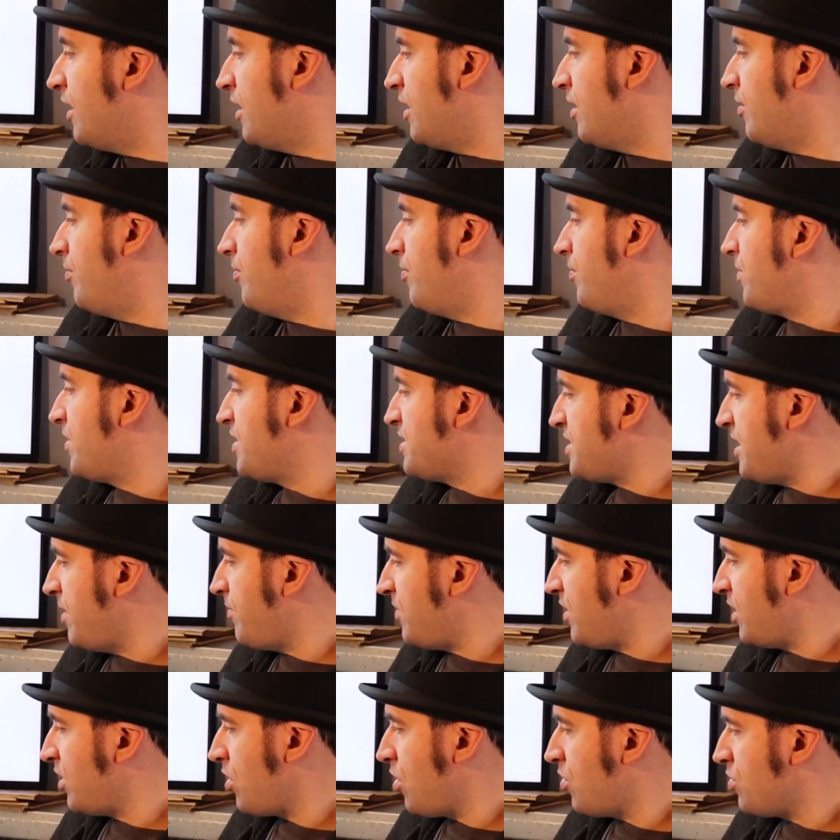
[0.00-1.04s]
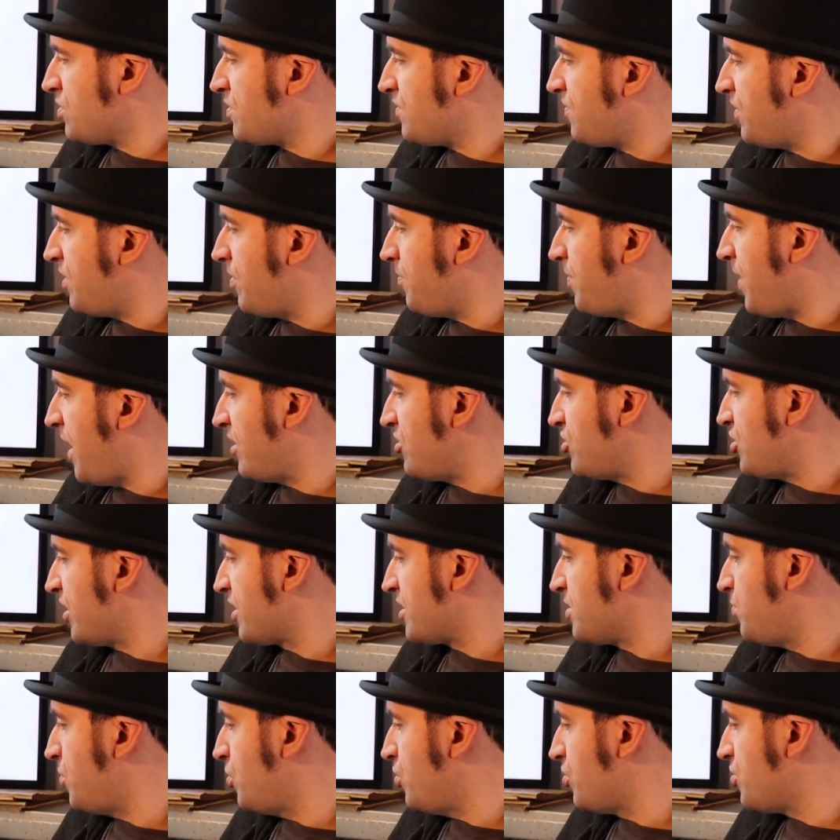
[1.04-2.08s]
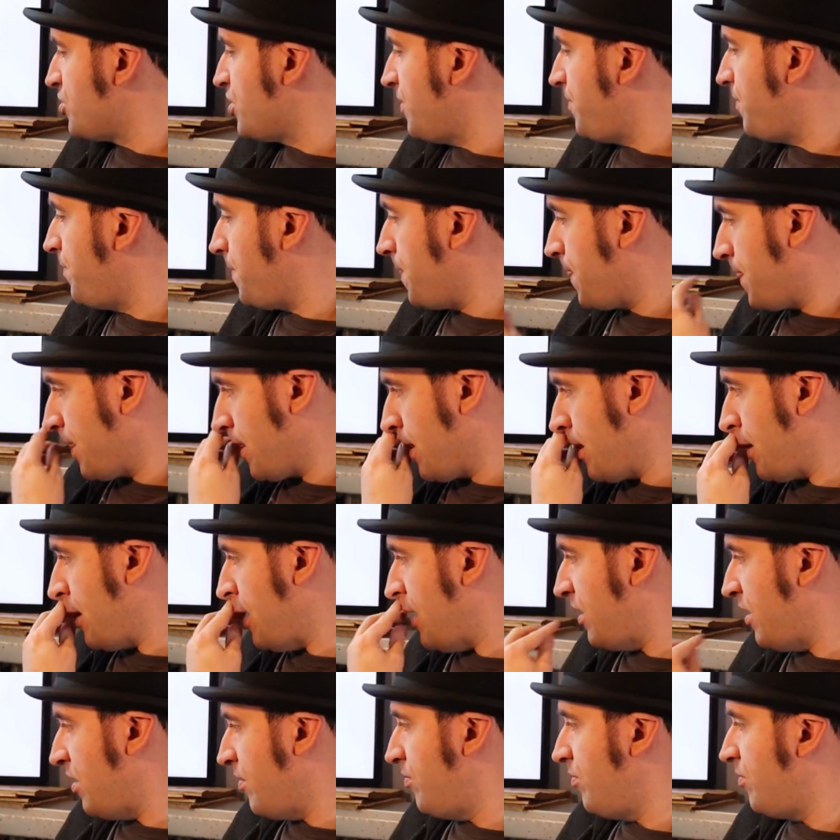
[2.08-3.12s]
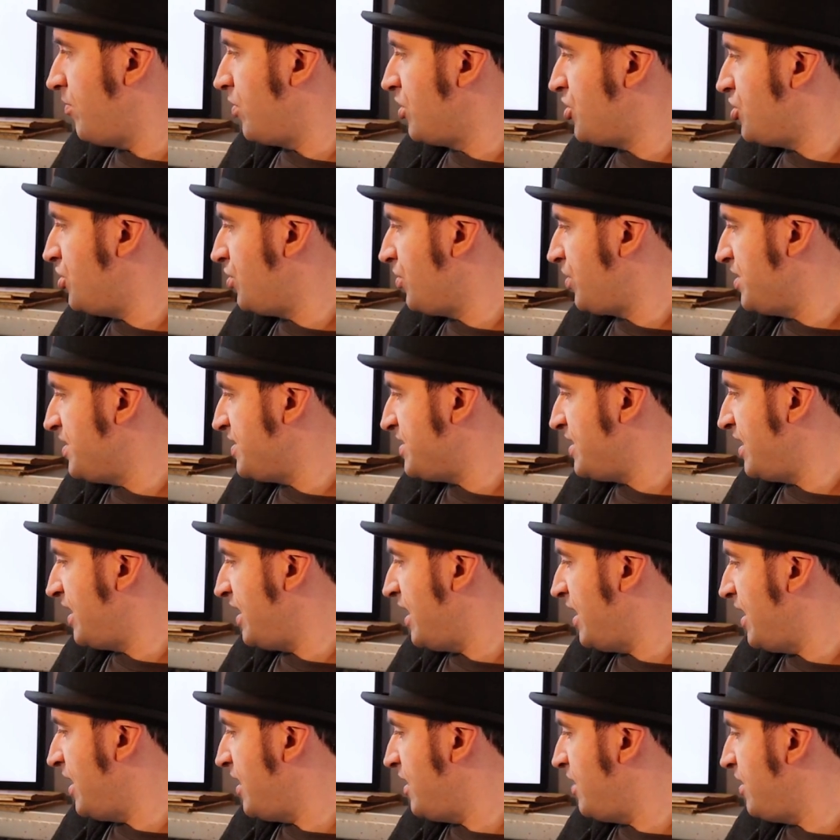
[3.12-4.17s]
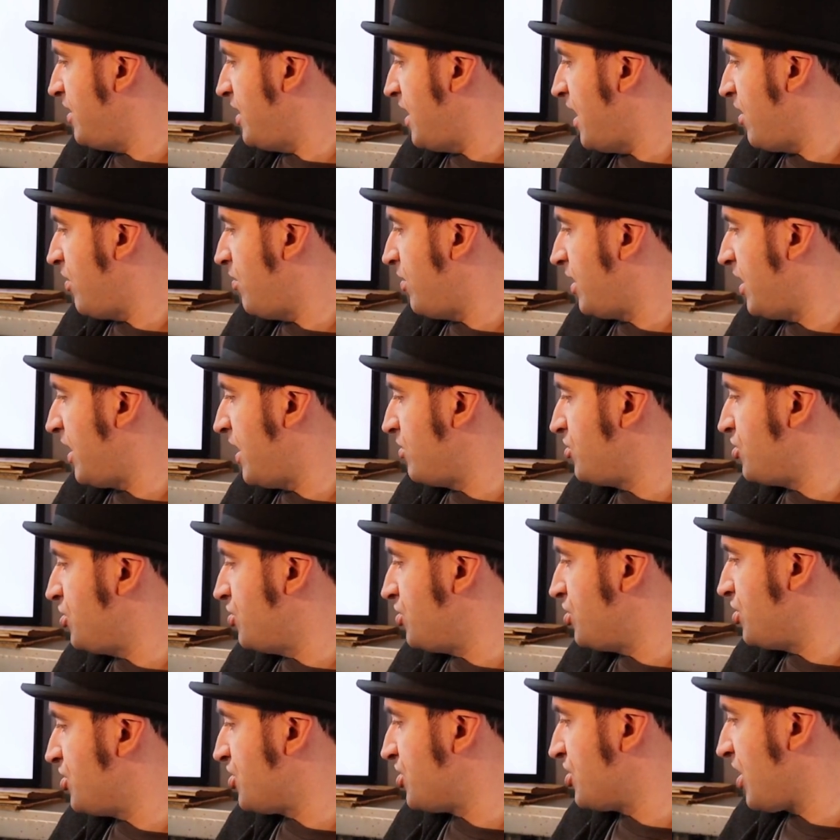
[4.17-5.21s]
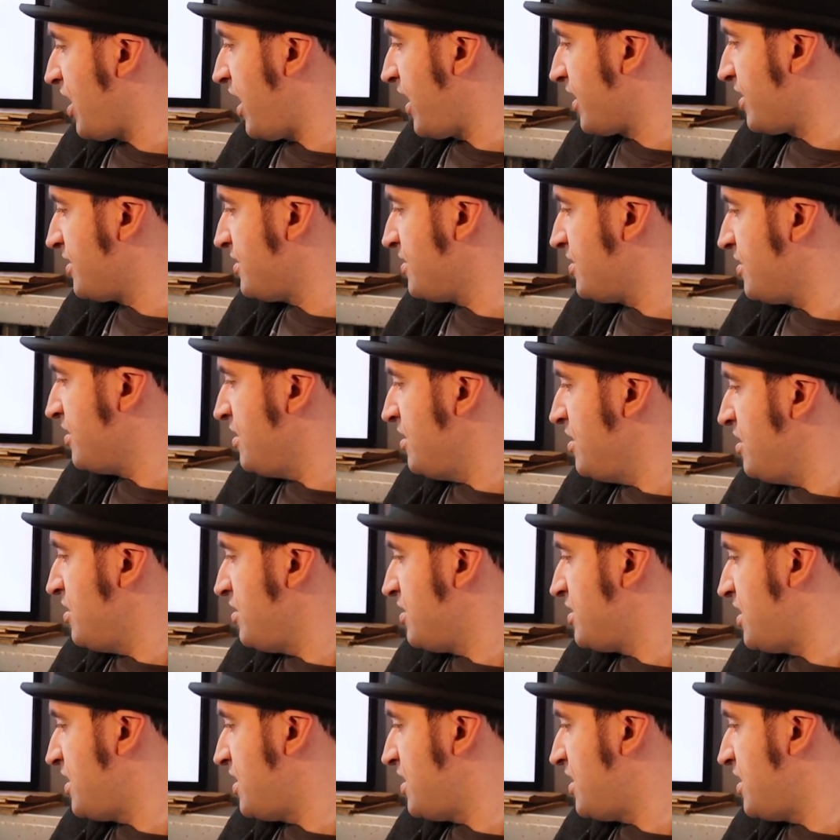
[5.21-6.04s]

The same thing goes for the batch exporter, which you can see here now allows you to select.